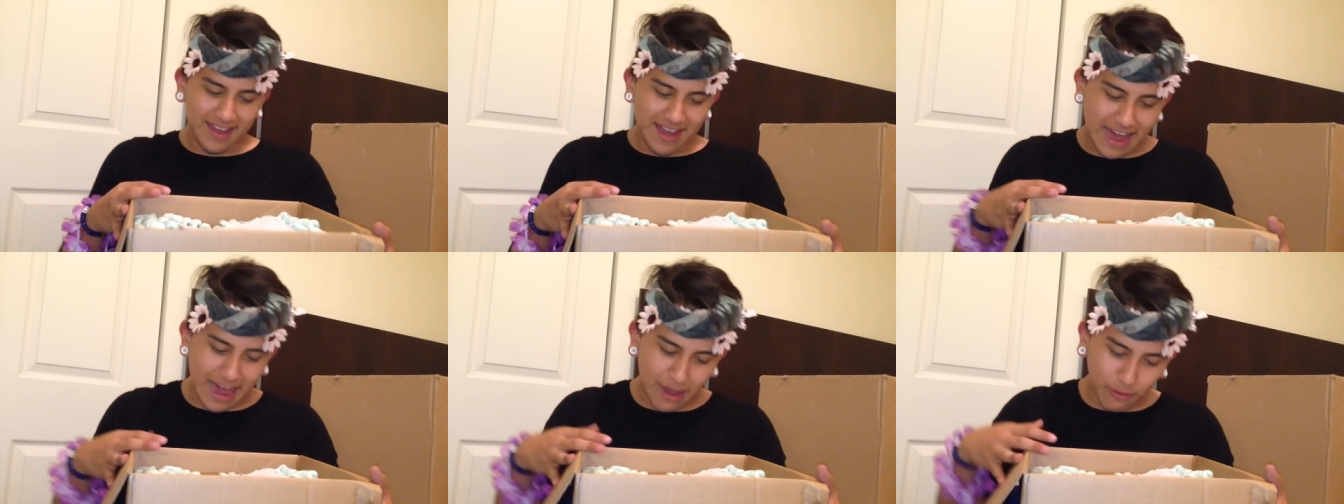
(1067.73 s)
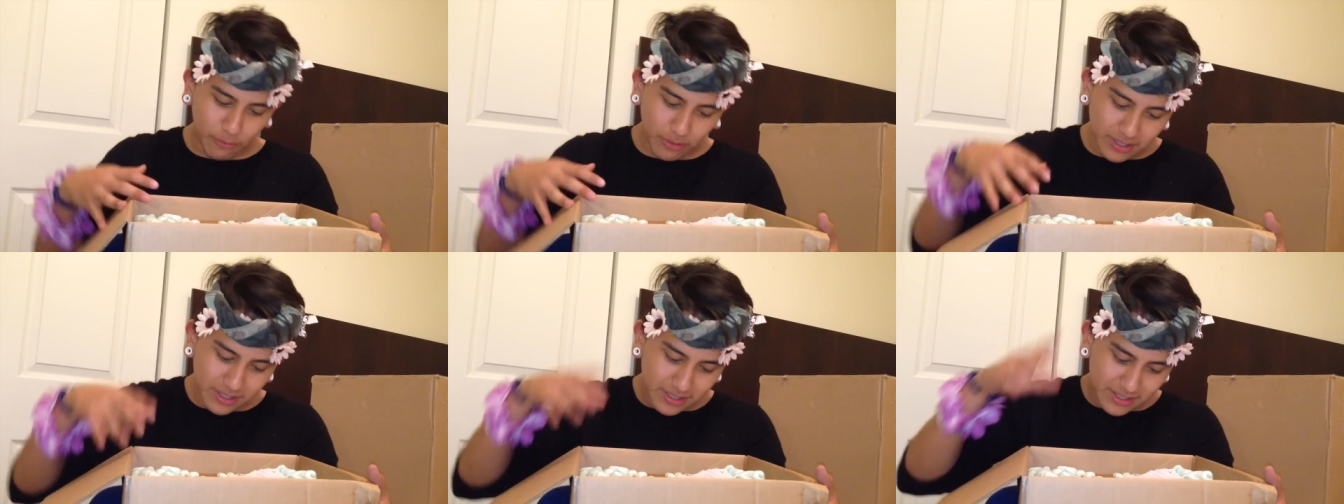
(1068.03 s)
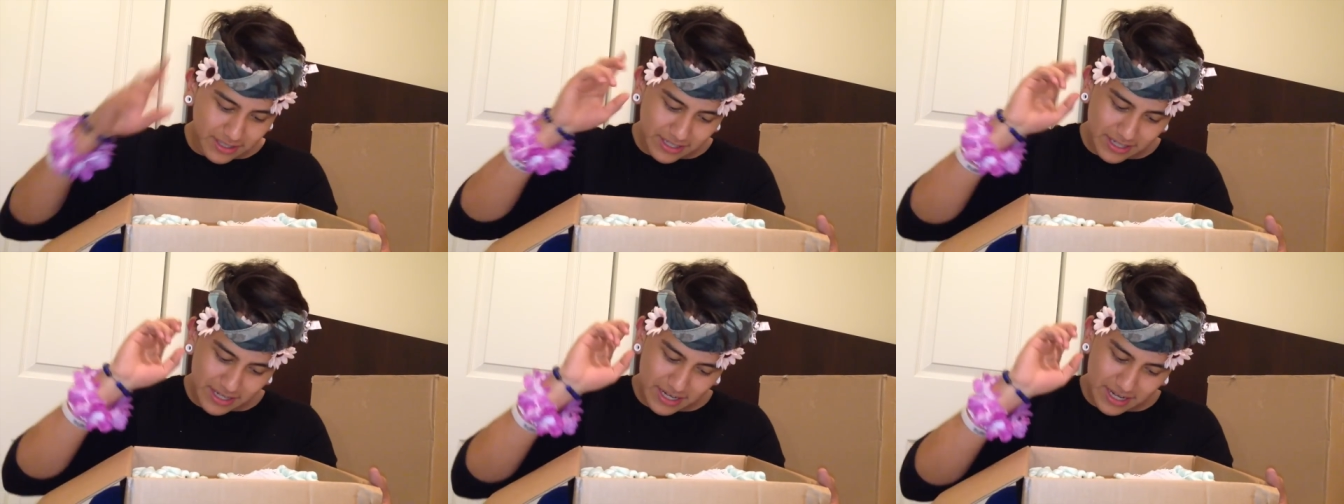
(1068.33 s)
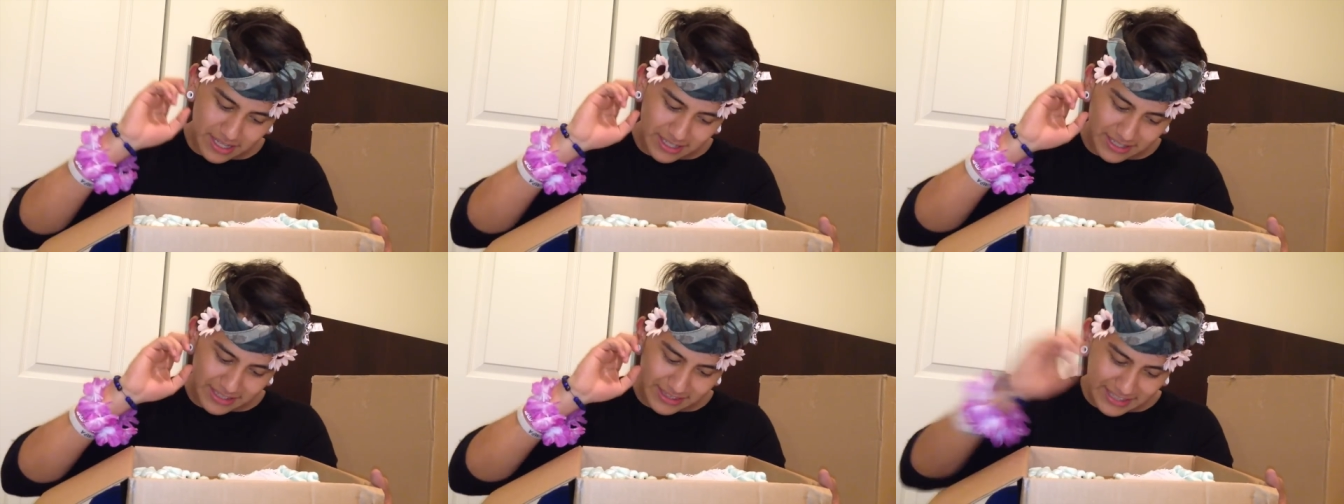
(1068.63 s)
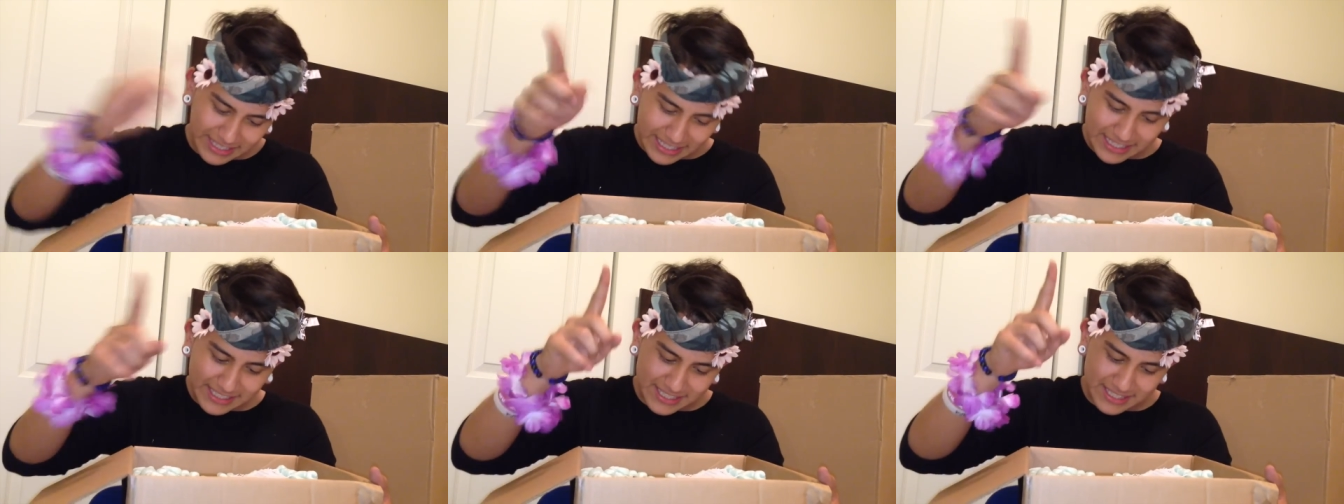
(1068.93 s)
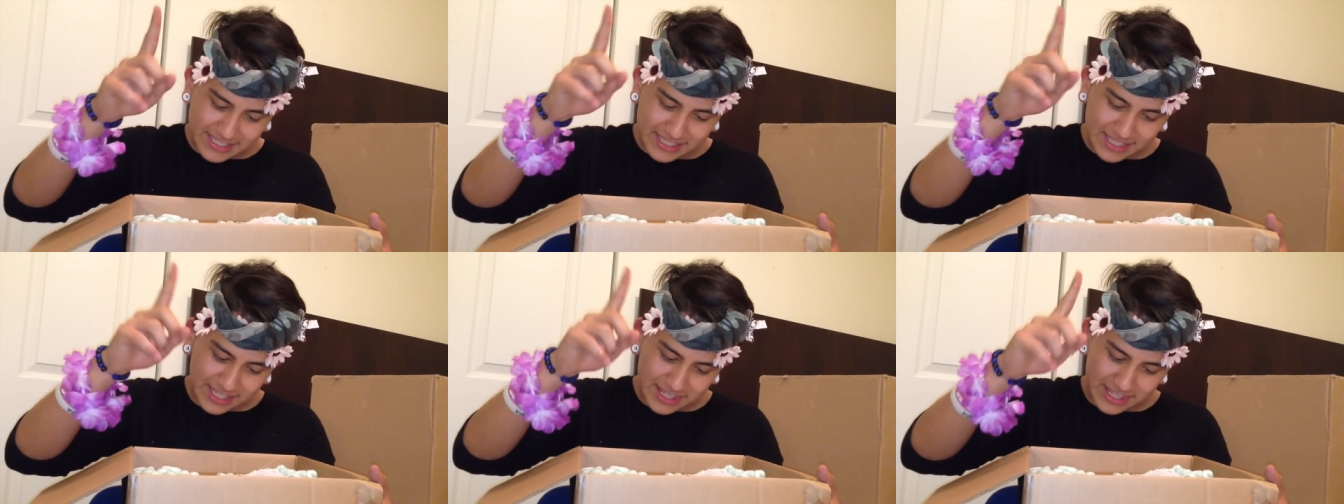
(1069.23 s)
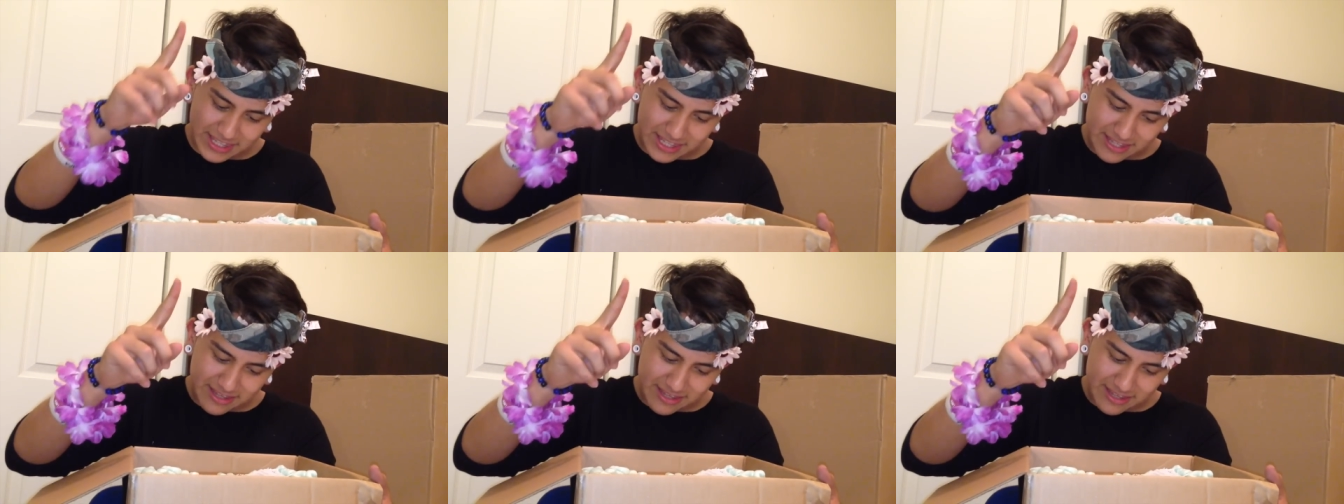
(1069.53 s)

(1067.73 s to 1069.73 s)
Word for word: I will list the